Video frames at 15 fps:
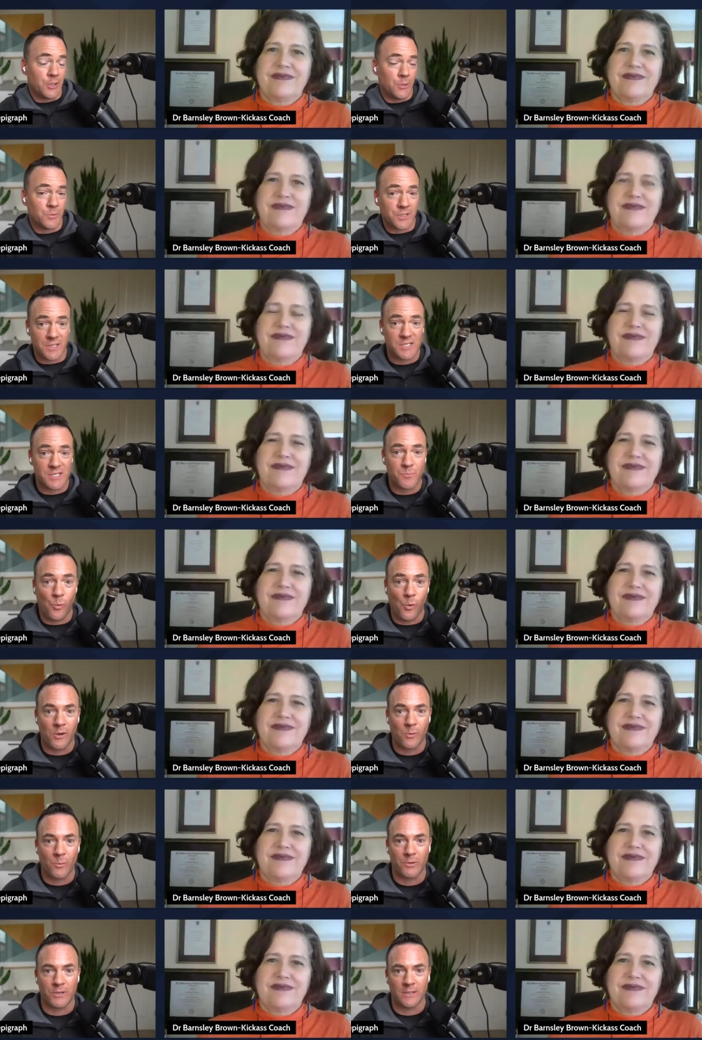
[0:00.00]
Speaker 1: you to this
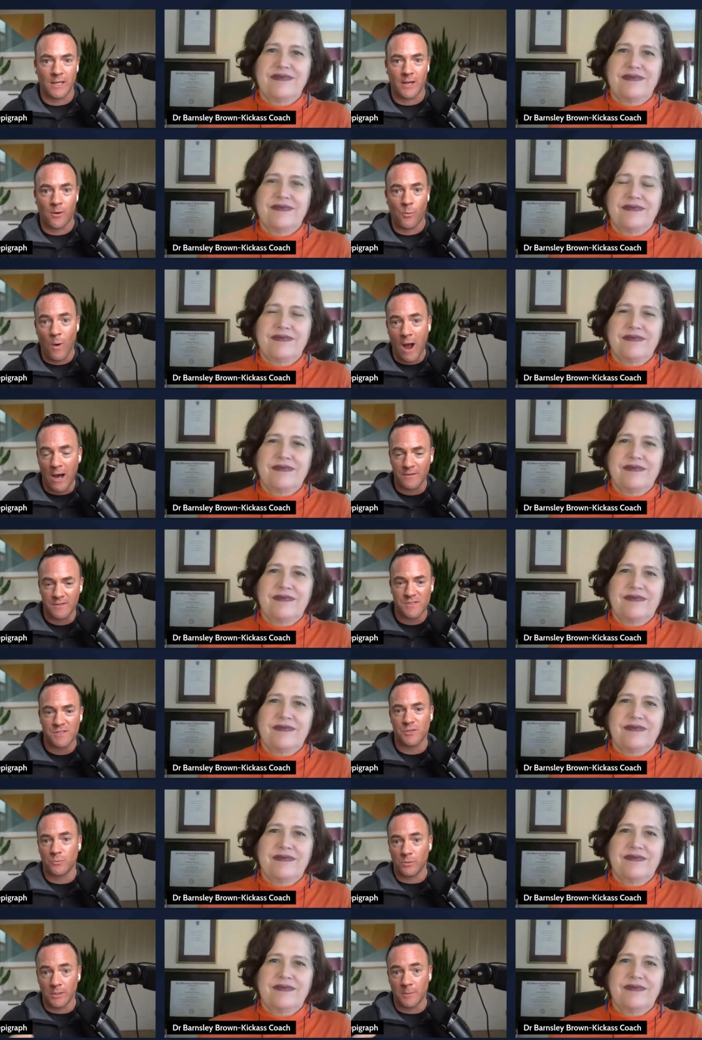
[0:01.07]
point where you're like, wow, this
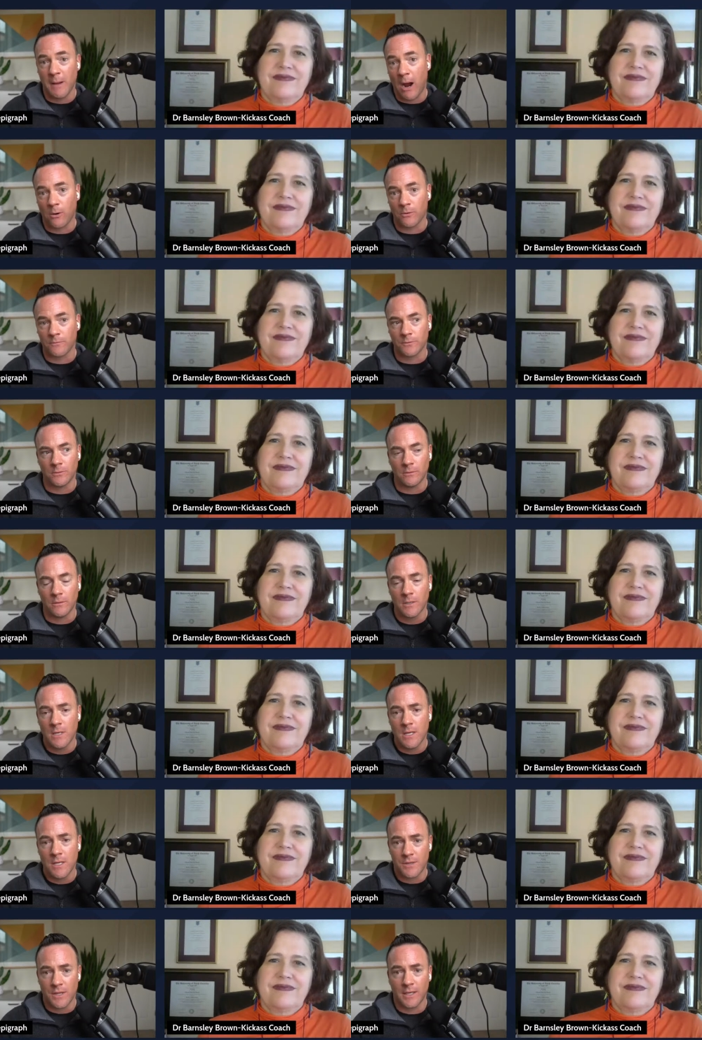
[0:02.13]
is a really powerful
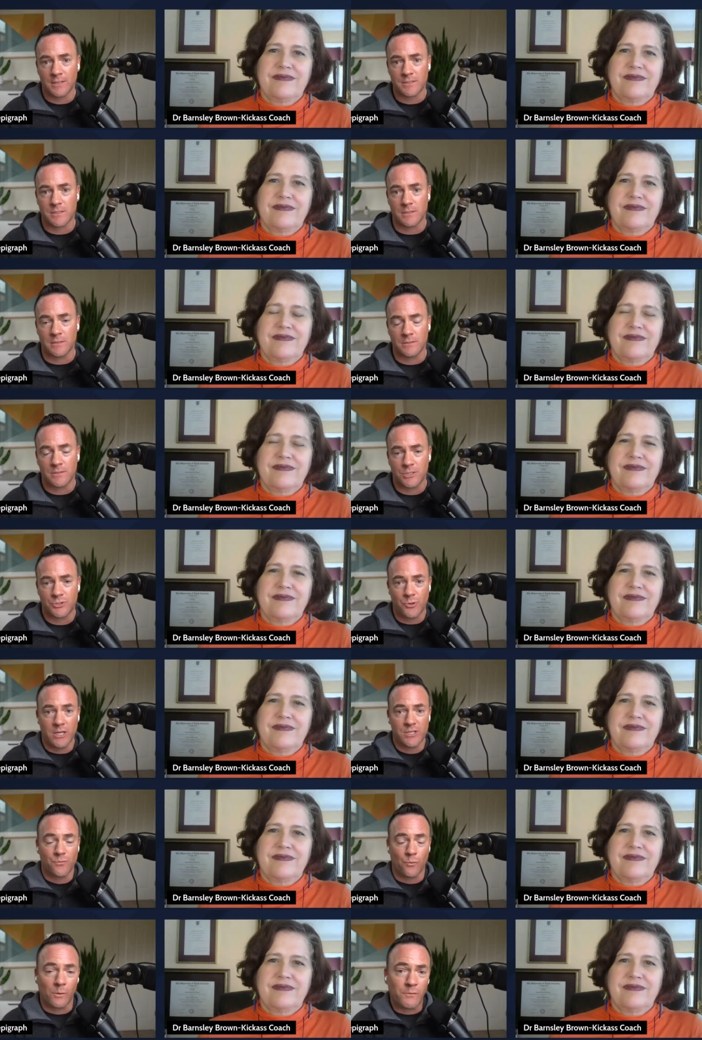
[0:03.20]
thing to to
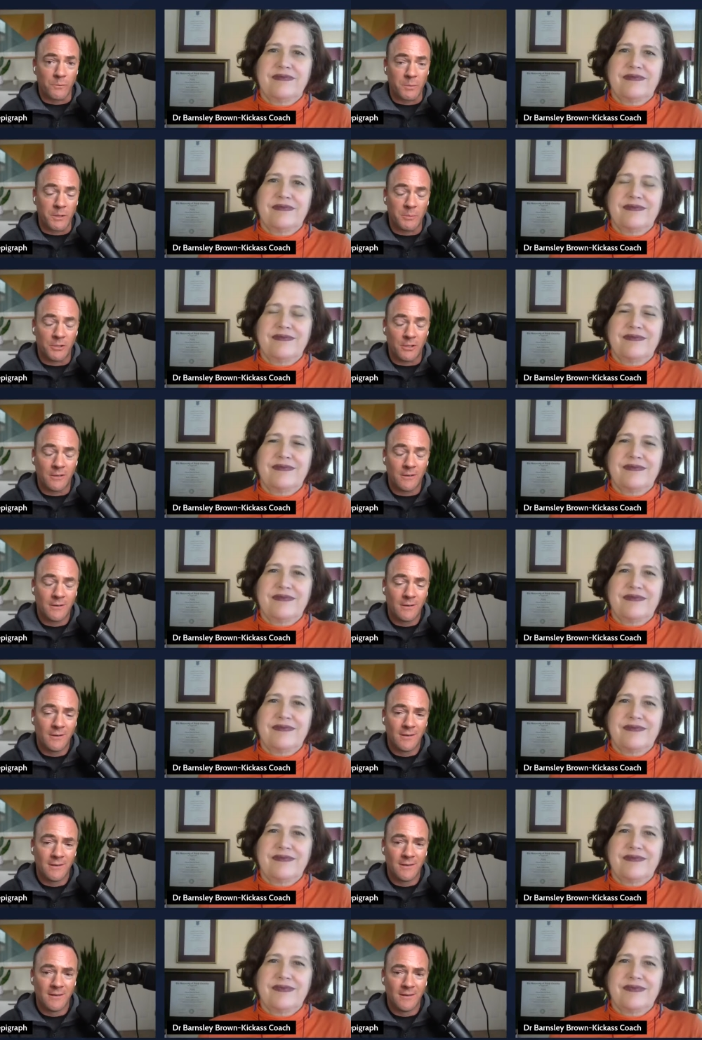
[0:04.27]
transform for people.
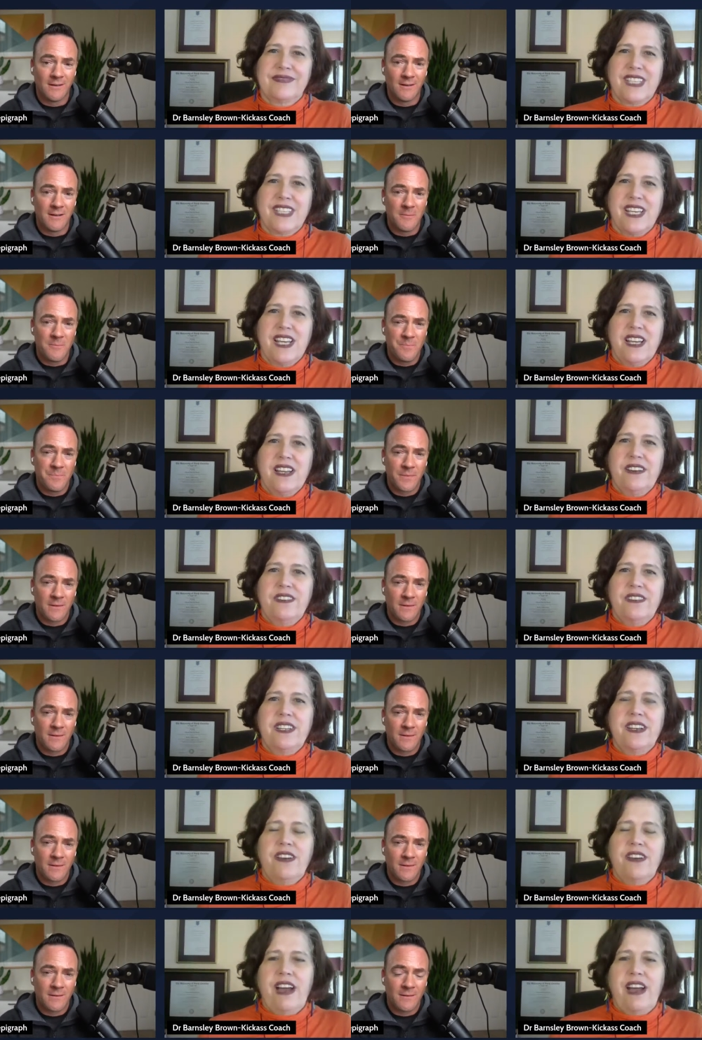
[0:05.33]
Speaker 2: Well, you
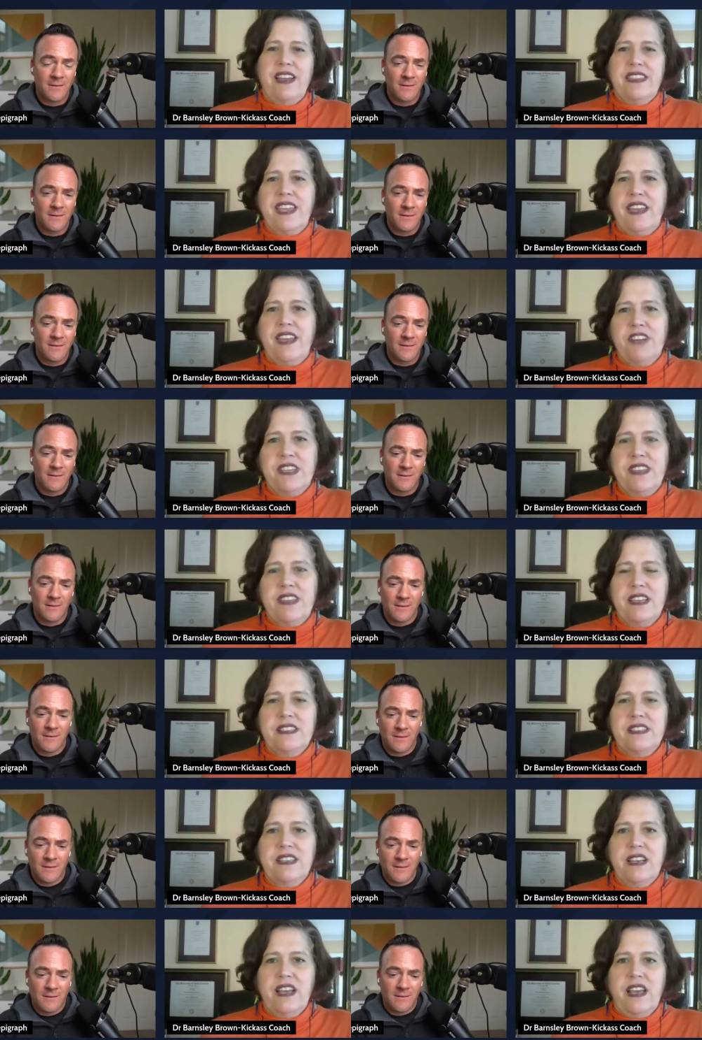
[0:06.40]
know, I think everything
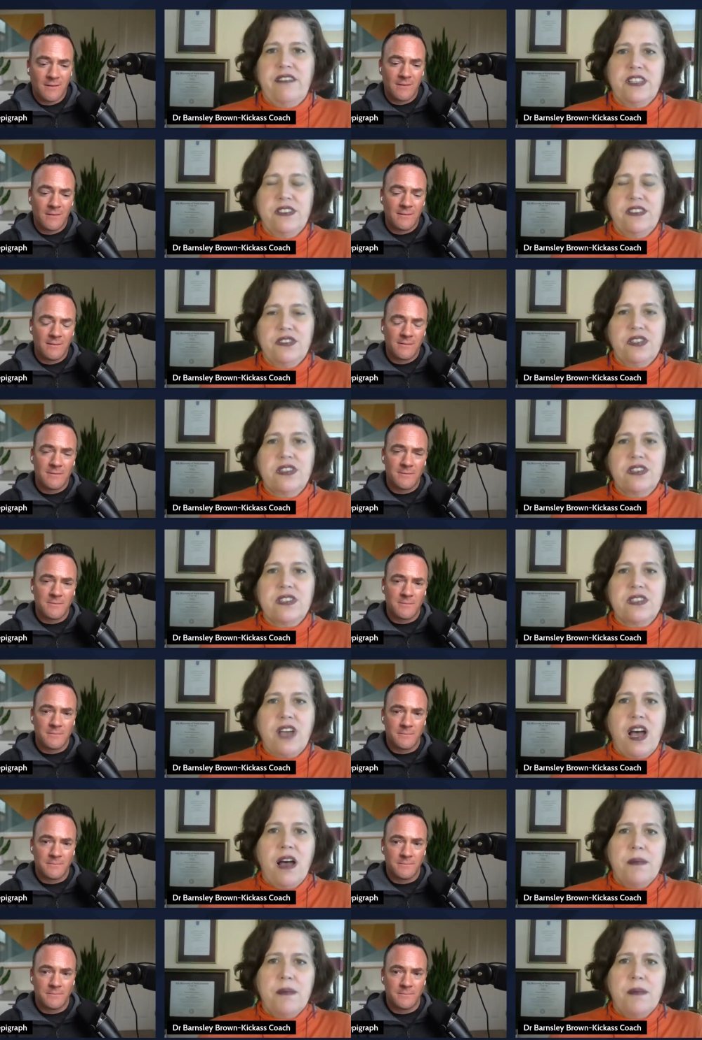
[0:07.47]
is an evolution,
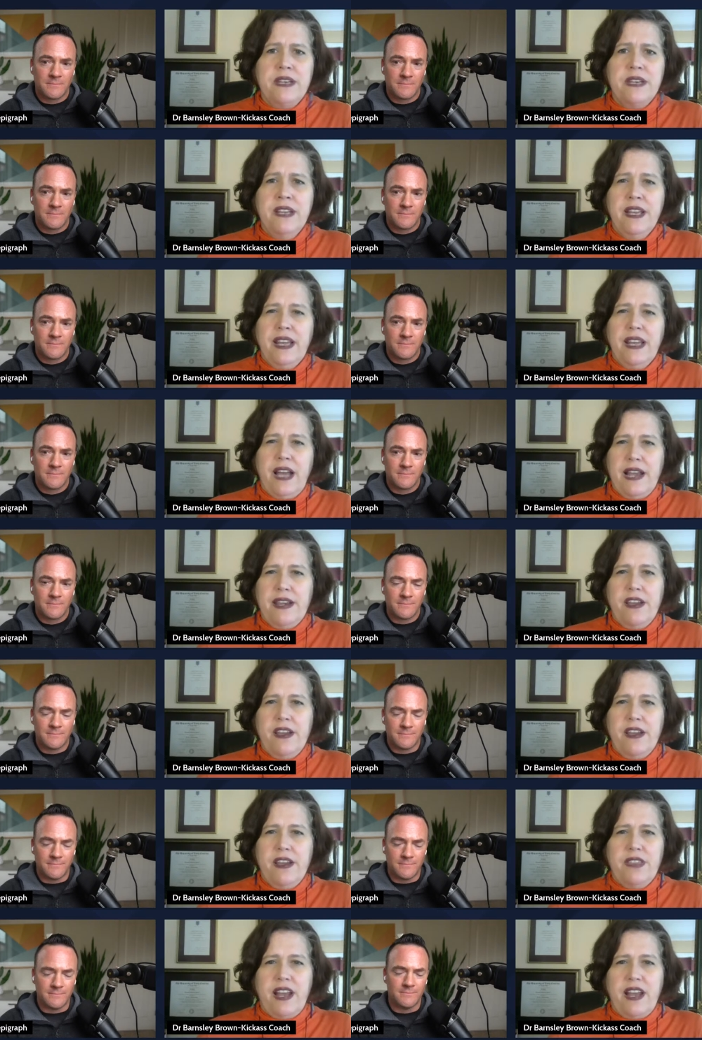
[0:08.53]
Tom. And I
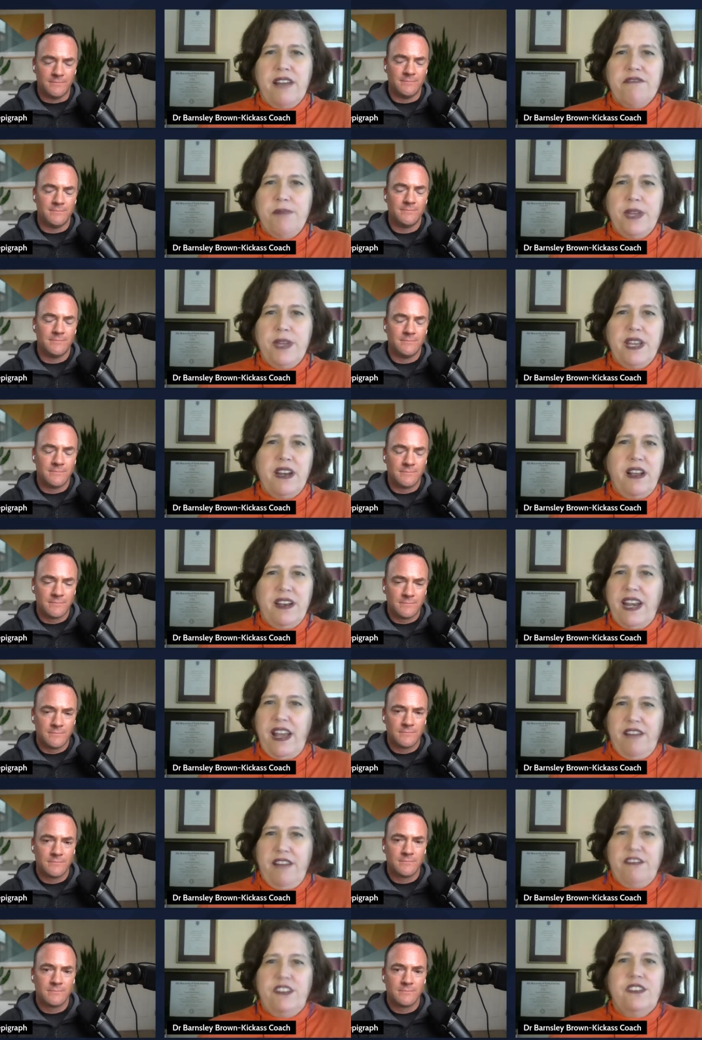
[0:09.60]
know that I've been on an
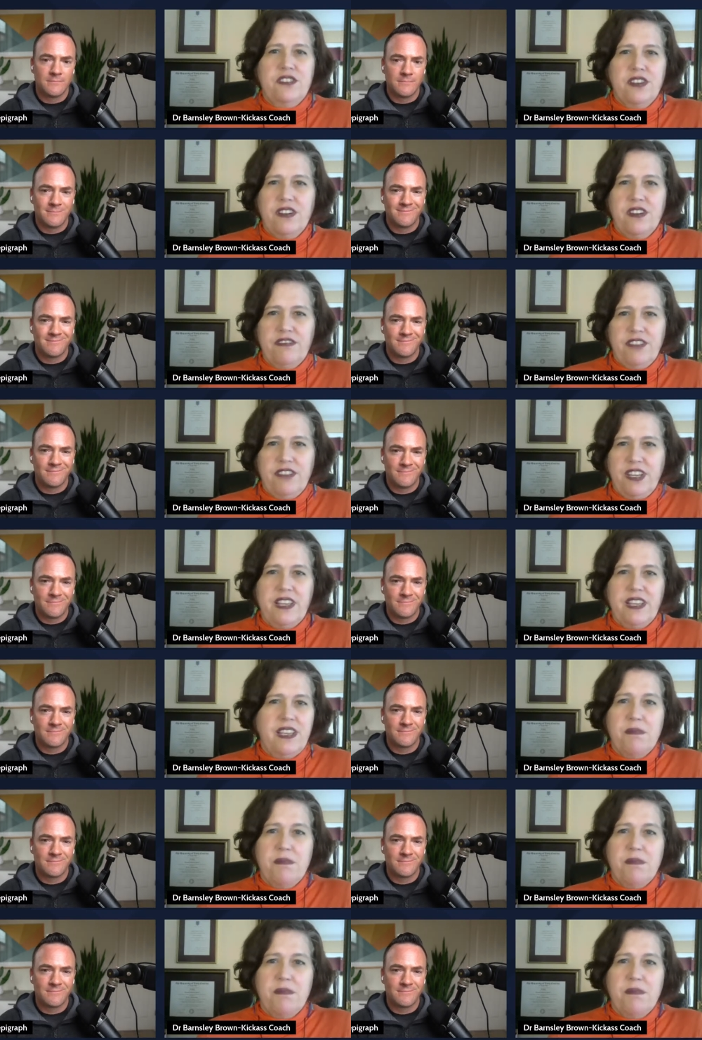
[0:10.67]
evolution of healing,